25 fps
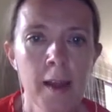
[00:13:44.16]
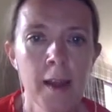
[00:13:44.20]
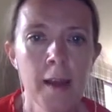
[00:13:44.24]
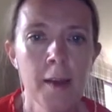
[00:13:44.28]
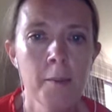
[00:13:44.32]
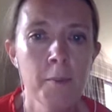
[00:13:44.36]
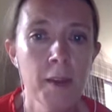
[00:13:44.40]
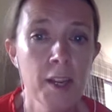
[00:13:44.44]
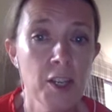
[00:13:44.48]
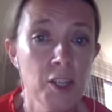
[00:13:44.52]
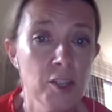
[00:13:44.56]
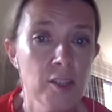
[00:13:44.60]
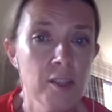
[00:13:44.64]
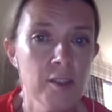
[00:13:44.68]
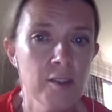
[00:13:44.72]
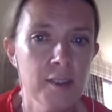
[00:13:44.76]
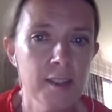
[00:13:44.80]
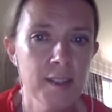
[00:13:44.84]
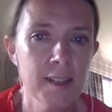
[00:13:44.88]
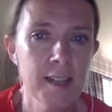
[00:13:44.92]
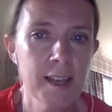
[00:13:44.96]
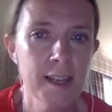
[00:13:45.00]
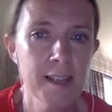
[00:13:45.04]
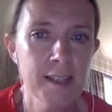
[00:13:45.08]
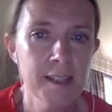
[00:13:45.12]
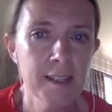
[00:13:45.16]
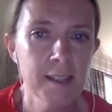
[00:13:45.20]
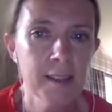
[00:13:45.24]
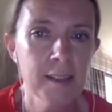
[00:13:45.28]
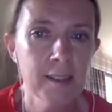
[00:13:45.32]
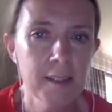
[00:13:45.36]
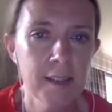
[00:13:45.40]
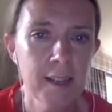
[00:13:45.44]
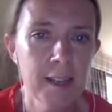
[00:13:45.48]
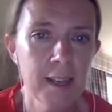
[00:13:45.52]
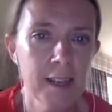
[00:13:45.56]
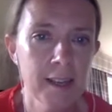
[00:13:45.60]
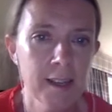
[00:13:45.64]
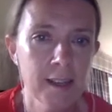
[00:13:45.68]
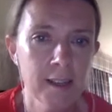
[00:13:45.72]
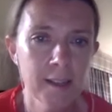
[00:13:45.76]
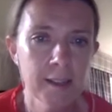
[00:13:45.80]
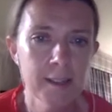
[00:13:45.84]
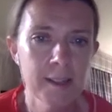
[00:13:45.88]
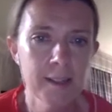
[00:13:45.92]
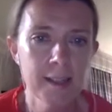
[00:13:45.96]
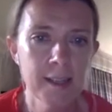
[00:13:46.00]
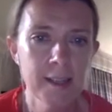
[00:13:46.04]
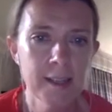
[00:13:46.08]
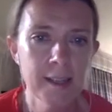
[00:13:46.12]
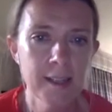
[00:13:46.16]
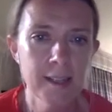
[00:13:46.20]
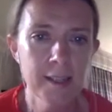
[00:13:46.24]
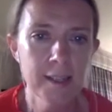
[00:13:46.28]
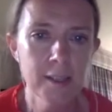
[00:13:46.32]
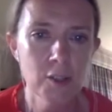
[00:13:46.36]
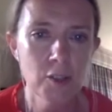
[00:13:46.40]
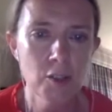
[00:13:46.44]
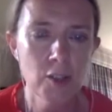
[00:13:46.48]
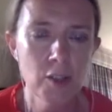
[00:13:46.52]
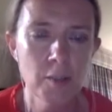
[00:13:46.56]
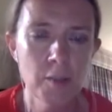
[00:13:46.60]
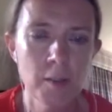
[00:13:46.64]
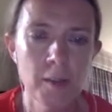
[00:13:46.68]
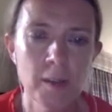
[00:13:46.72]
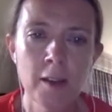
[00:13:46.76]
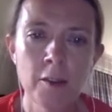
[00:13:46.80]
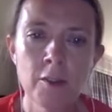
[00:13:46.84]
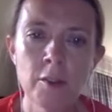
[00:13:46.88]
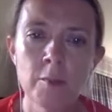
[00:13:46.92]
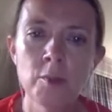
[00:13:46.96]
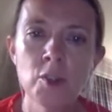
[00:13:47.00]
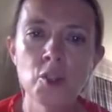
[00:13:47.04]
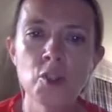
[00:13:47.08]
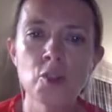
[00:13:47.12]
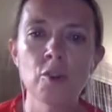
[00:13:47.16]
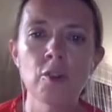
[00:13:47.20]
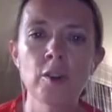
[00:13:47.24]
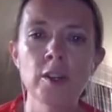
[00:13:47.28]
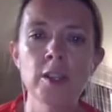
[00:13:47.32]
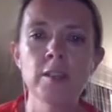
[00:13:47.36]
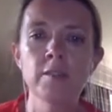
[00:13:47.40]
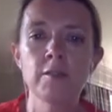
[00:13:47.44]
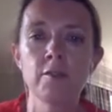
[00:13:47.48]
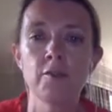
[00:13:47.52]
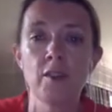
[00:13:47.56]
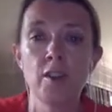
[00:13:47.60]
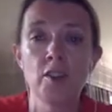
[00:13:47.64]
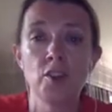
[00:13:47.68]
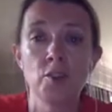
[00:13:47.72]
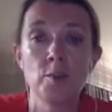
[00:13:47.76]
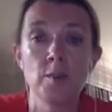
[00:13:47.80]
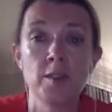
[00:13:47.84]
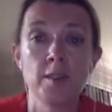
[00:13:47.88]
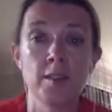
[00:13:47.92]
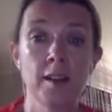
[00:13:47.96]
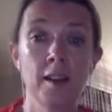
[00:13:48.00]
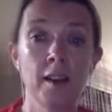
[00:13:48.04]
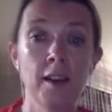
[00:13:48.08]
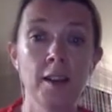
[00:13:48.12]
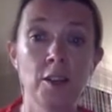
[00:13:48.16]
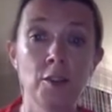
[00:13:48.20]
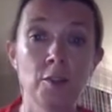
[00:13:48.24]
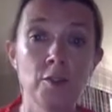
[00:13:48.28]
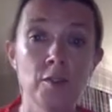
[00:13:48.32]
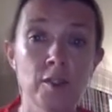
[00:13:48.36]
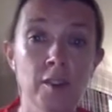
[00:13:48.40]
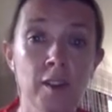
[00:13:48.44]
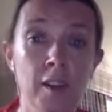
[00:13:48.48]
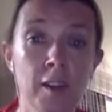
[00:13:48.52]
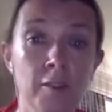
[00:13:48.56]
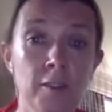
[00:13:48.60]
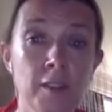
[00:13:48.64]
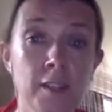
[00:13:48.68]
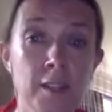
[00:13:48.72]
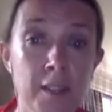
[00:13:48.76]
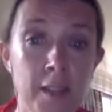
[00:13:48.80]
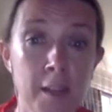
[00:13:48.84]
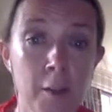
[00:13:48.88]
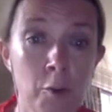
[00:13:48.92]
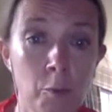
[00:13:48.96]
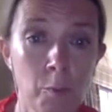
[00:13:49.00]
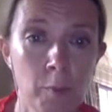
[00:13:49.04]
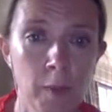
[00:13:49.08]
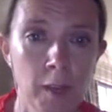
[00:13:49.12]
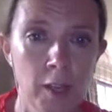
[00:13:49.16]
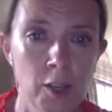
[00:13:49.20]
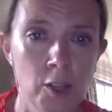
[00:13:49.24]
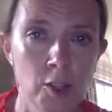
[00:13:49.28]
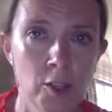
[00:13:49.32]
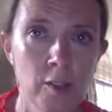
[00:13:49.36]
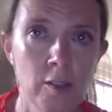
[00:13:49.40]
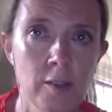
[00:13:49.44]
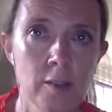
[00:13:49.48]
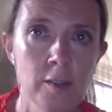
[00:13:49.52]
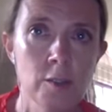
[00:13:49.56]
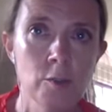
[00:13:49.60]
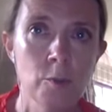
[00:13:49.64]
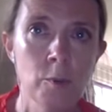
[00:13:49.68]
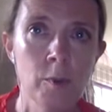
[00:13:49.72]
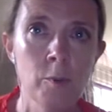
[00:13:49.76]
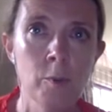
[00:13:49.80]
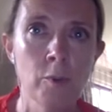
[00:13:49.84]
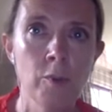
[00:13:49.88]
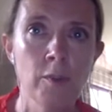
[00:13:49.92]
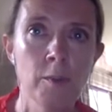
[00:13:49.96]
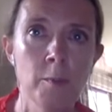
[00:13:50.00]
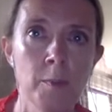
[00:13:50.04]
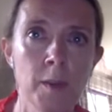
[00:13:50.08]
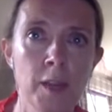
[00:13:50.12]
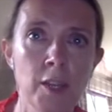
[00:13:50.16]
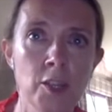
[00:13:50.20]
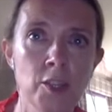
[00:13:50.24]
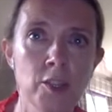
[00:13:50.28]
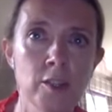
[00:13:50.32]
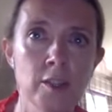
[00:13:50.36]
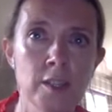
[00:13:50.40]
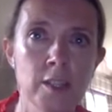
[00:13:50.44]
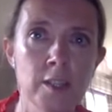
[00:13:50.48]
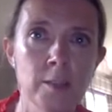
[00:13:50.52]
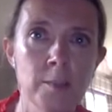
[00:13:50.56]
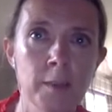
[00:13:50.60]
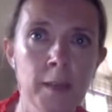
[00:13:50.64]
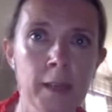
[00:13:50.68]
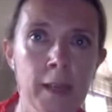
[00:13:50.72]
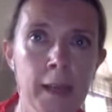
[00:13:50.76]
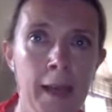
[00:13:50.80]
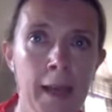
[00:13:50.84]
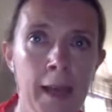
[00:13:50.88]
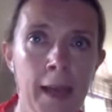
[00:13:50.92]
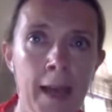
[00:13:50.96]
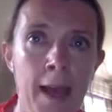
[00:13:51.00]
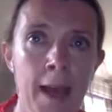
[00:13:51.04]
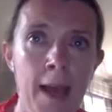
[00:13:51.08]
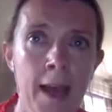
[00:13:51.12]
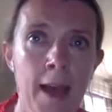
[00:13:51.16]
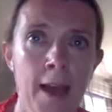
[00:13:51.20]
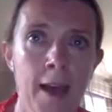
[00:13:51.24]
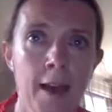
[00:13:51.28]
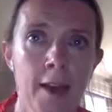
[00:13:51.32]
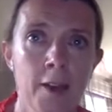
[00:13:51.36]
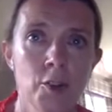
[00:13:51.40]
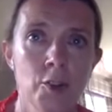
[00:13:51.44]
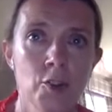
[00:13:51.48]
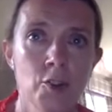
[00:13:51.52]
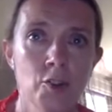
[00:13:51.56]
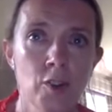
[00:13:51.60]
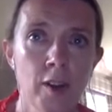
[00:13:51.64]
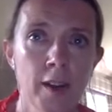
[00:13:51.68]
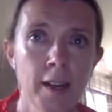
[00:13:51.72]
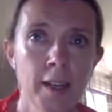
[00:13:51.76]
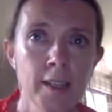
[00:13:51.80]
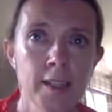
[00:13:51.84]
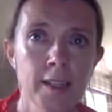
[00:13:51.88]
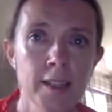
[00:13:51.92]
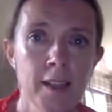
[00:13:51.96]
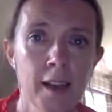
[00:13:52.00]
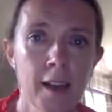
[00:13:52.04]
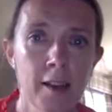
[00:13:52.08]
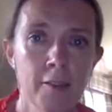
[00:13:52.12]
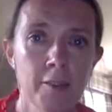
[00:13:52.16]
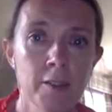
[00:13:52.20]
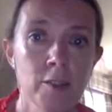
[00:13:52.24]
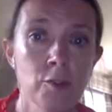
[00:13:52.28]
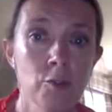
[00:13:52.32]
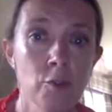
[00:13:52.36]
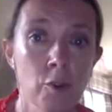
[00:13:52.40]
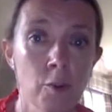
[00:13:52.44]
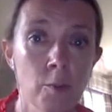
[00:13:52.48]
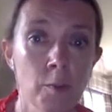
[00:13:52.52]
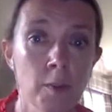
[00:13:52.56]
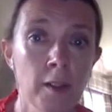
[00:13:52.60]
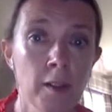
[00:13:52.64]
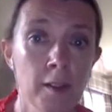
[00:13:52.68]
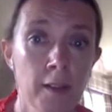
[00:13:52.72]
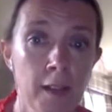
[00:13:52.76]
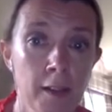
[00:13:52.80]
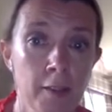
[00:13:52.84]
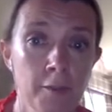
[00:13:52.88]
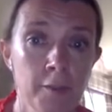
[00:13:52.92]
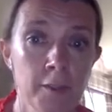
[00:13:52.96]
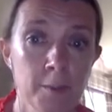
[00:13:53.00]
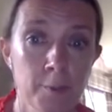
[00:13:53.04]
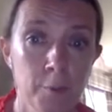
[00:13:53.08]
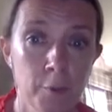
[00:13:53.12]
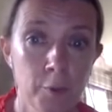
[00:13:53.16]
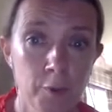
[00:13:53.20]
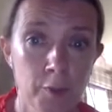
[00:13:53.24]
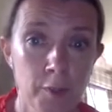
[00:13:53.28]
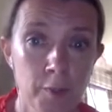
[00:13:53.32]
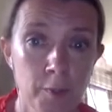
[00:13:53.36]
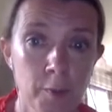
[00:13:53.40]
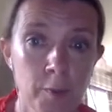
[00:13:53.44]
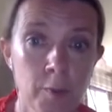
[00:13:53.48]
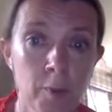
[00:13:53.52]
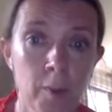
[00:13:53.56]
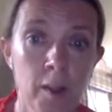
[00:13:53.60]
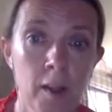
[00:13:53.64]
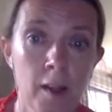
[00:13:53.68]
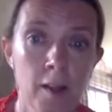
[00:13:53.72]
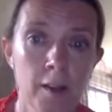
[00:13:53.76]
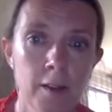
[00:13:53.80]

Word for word: Patients are assessed in clinic and consented to the treatment. Now, the majority of the regimens that I use are given as an outpatient, so we want the patients to be trying to have as normal a life as possible,